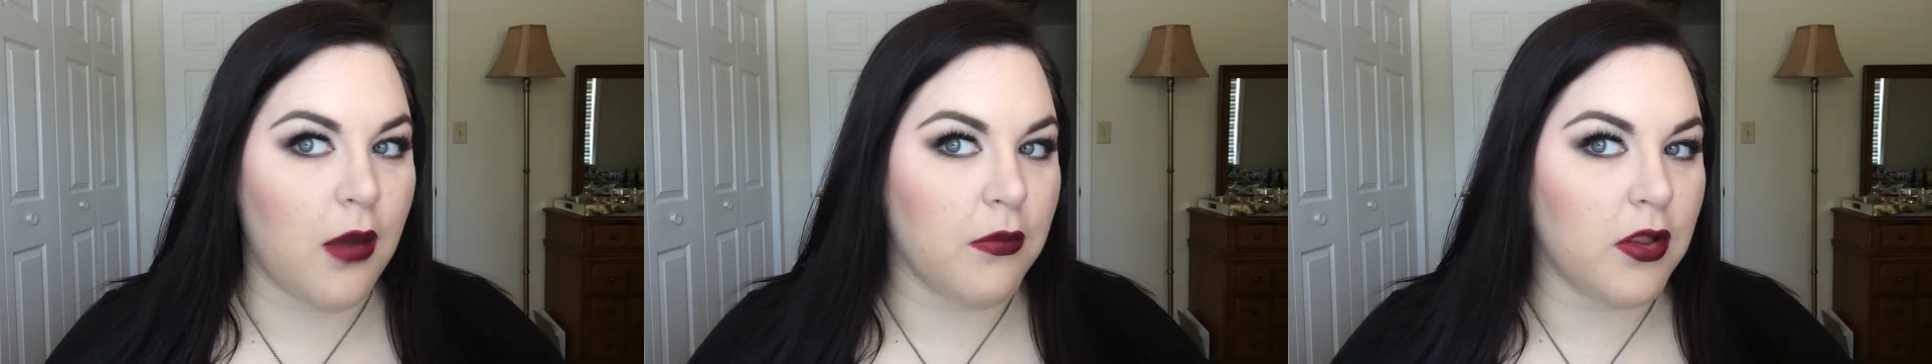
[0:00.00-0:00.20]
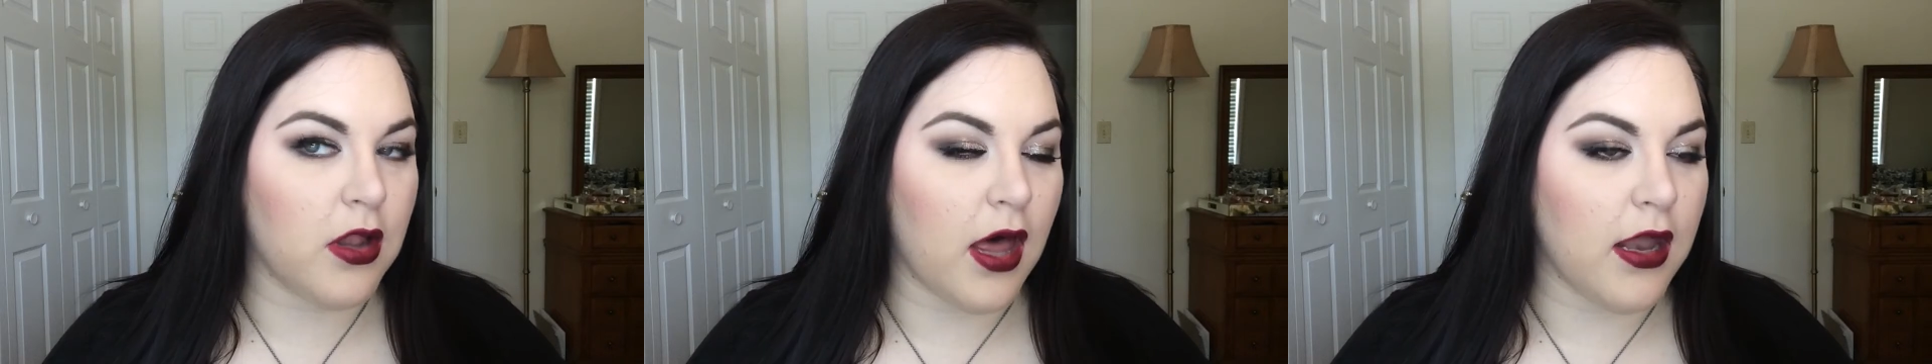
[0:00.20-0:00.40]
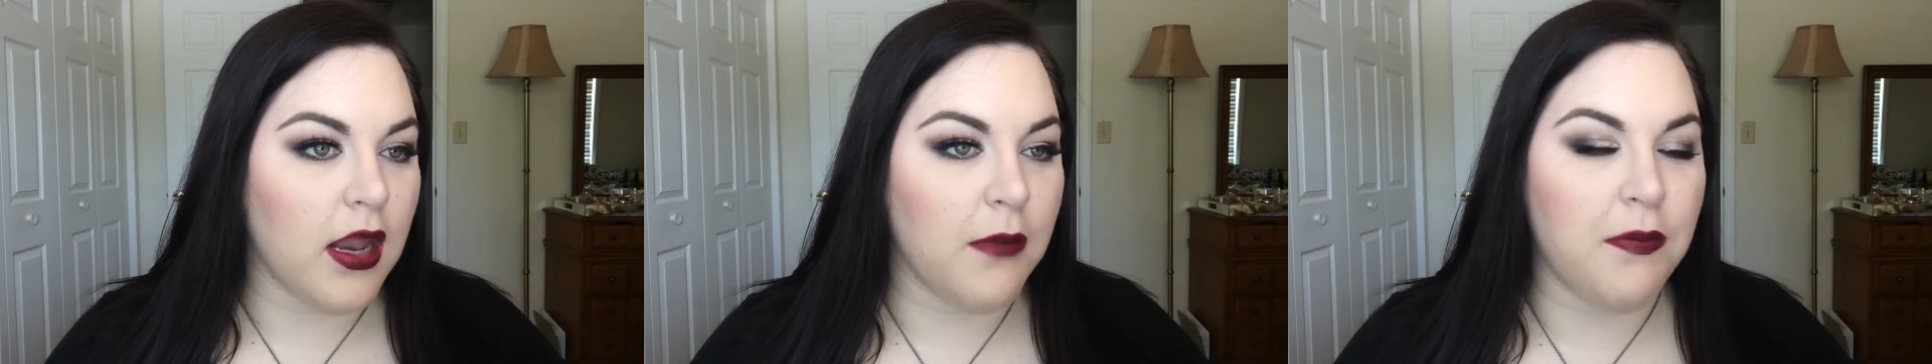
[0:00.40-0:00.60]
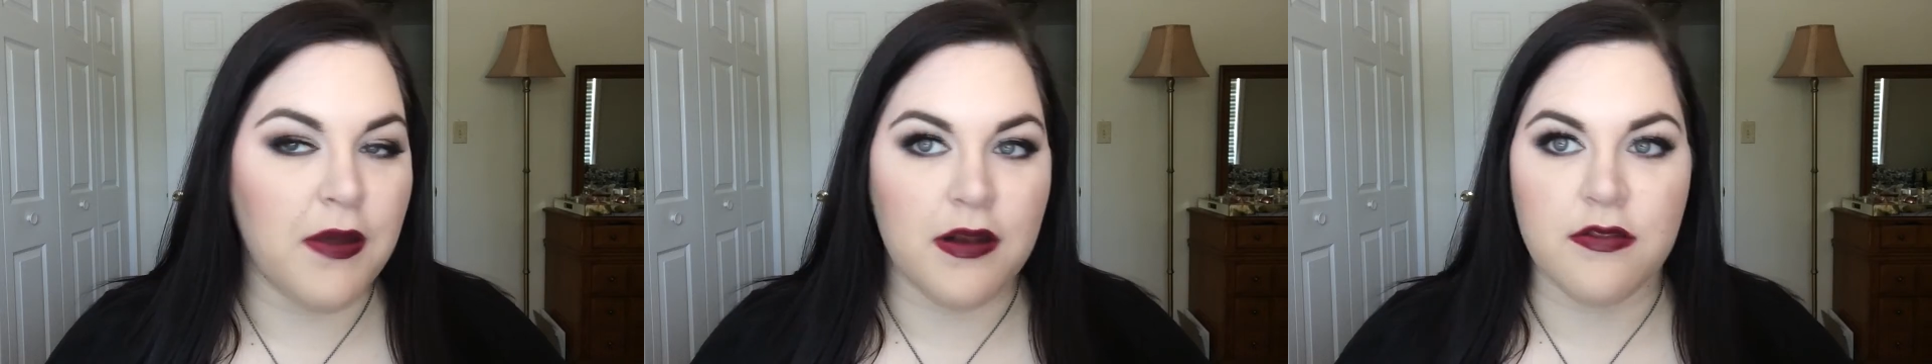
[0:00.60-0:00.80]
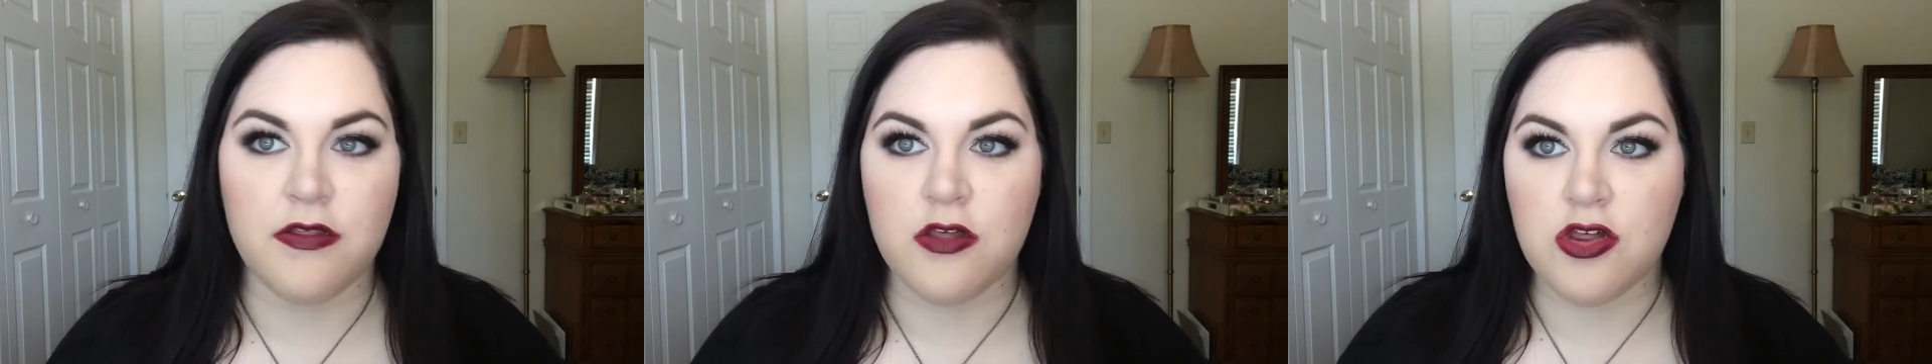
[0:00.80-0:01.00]
I'm glad I
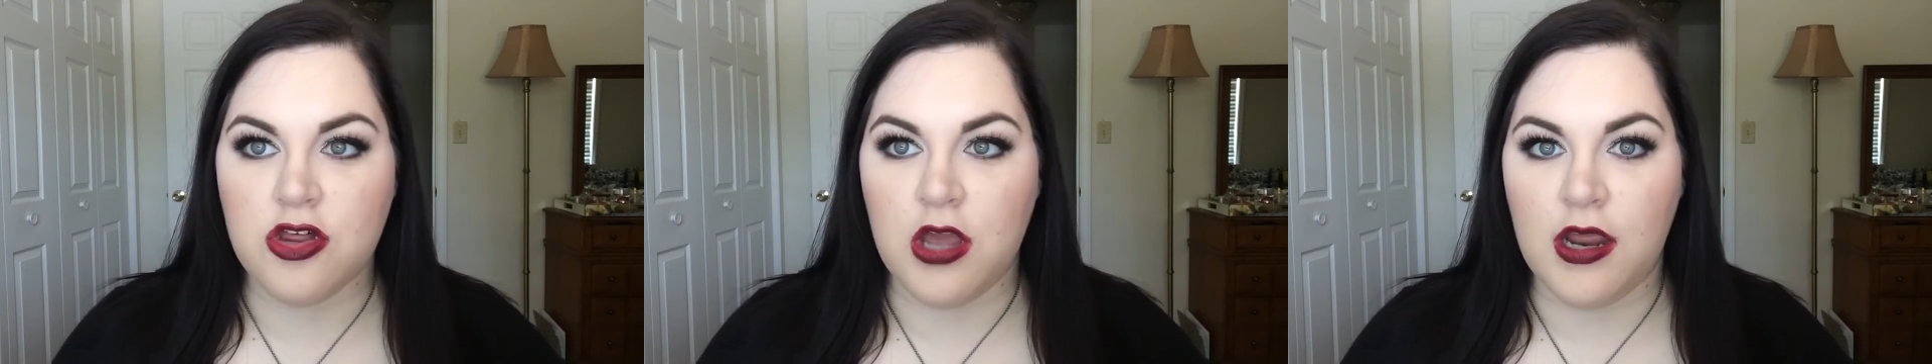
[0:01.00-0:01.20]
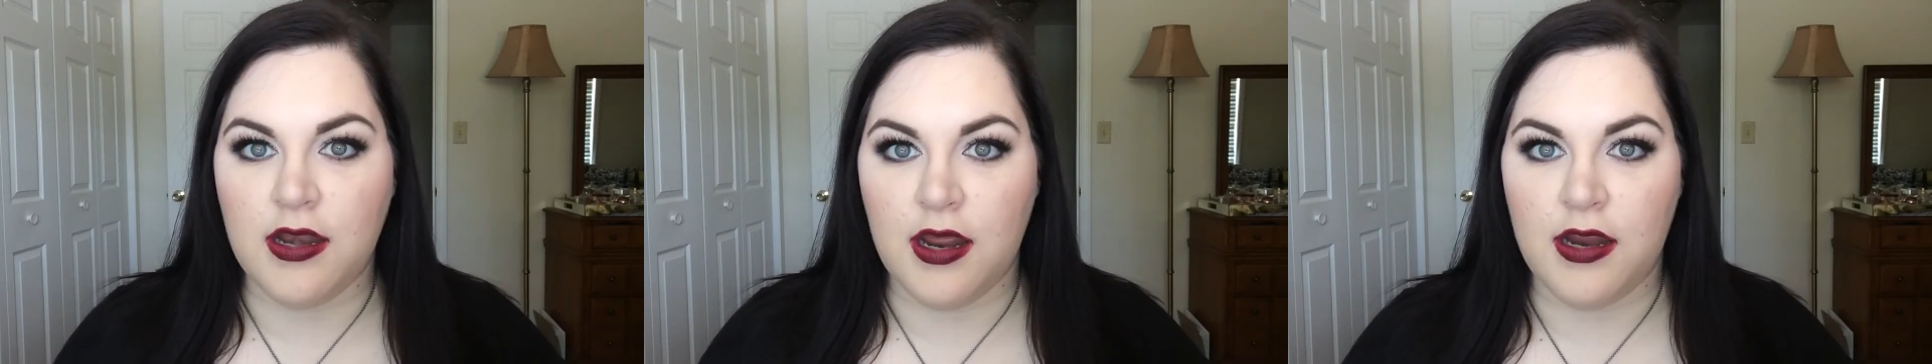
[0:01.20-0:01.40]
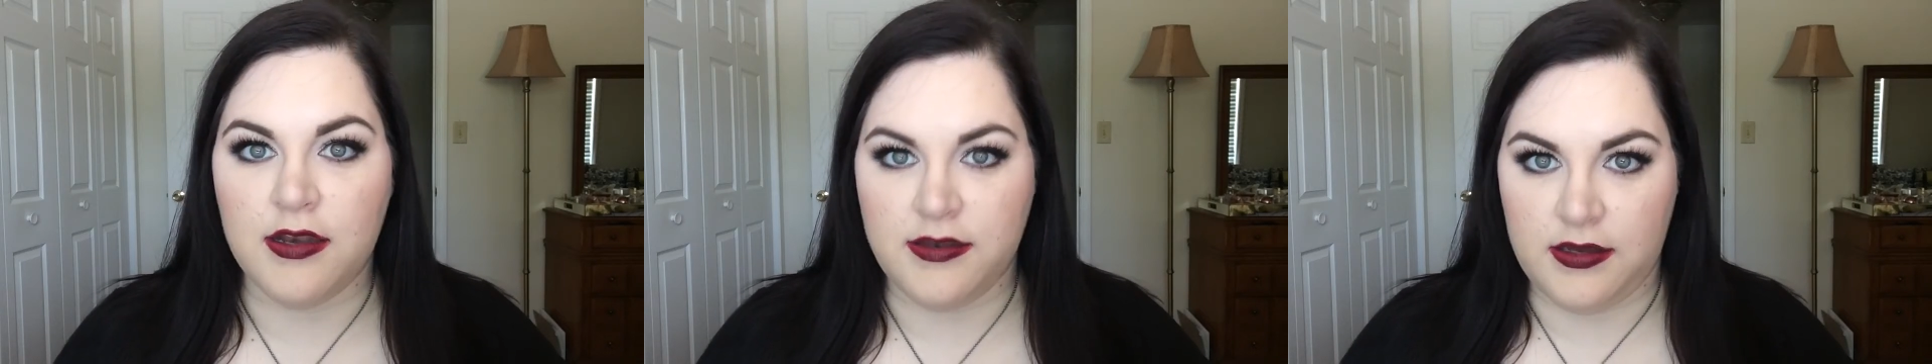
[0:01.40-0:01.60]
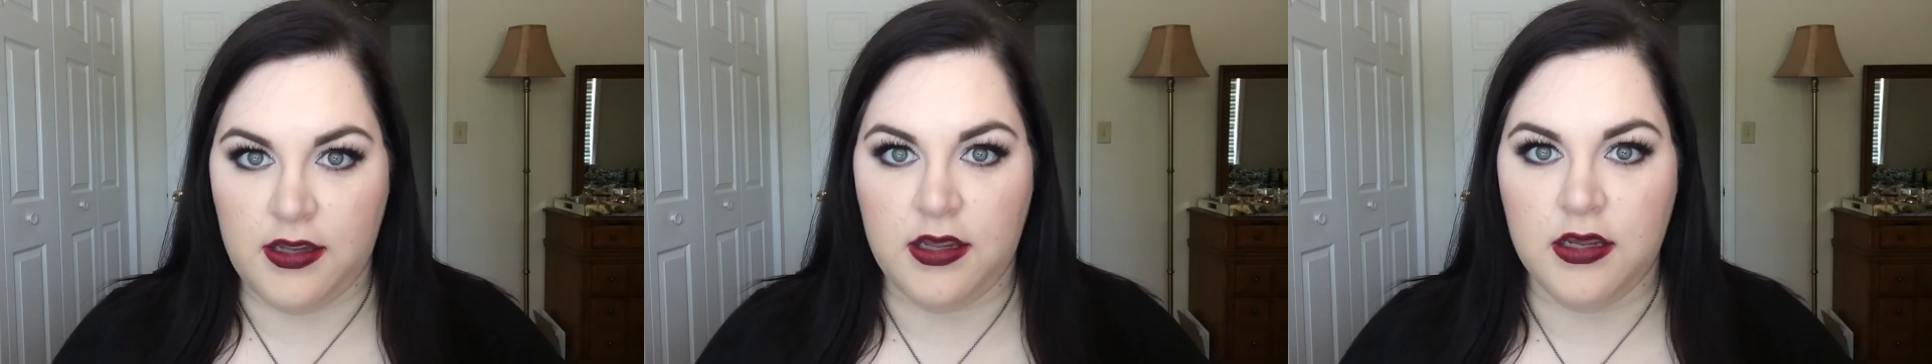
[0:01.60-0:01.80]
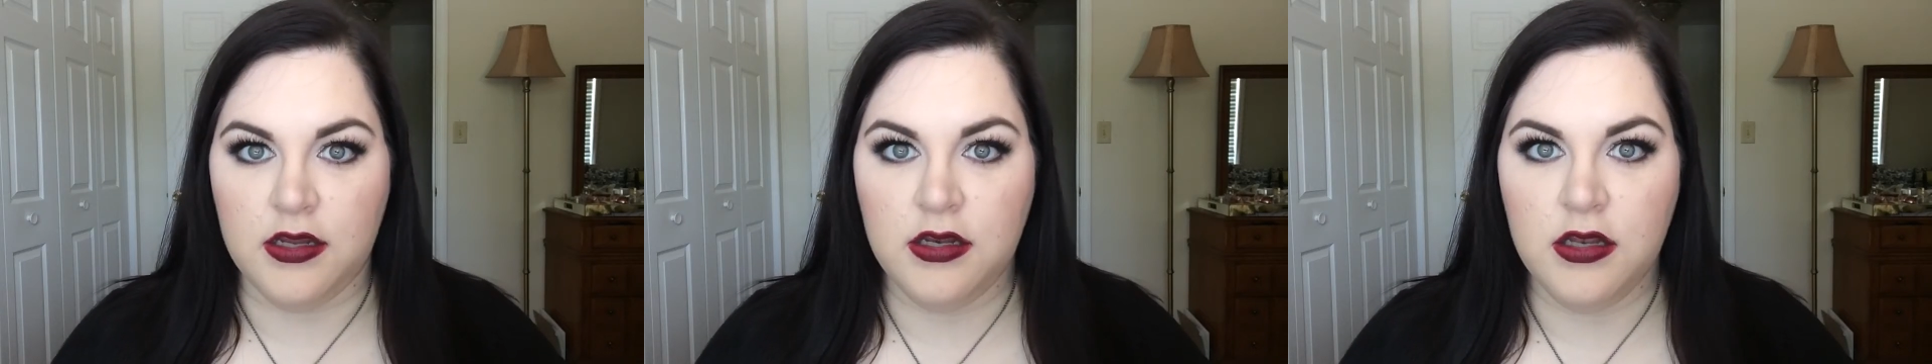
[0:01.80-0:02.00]
picked the shade I
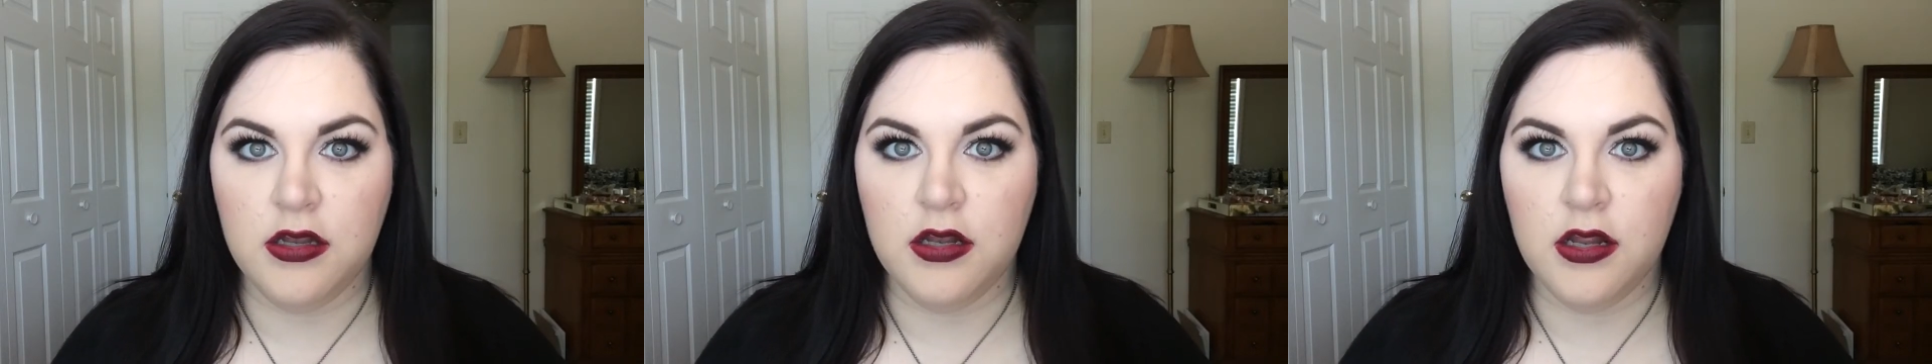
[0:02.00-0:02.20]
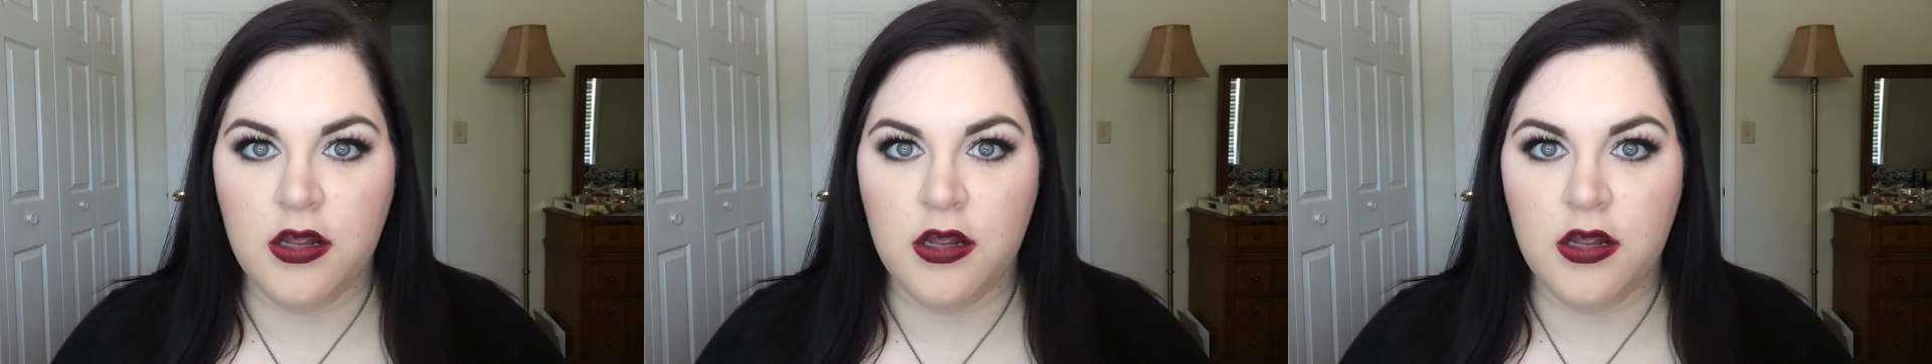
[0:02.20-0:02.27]
did,